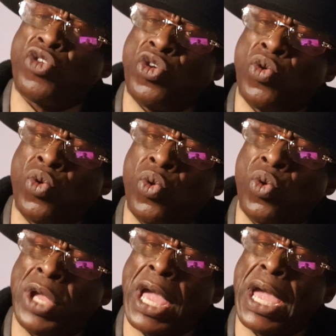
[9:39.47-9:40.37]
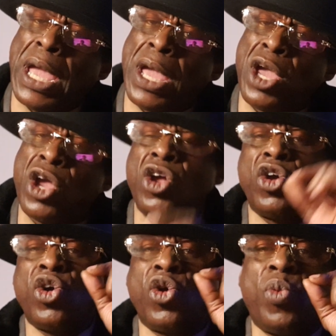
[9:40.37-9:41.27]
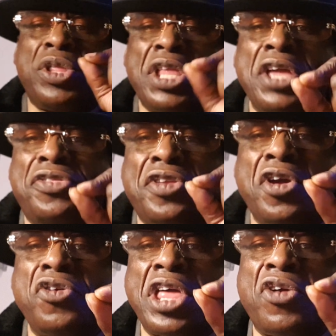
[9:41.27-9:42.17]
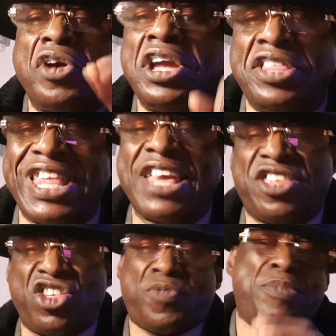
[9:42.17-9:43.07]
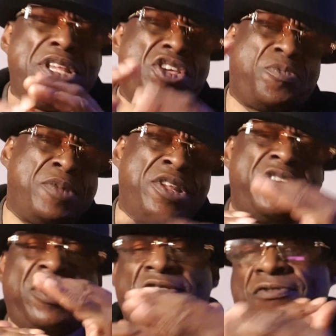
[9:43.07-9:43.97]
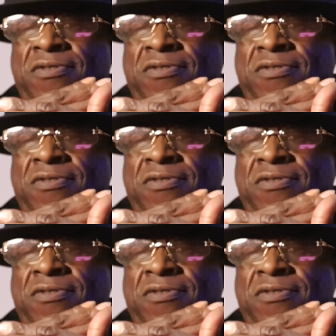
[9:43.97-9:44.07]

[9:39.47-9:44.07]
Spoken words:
you, yeah, when they tell you they got hidden assets, please believe.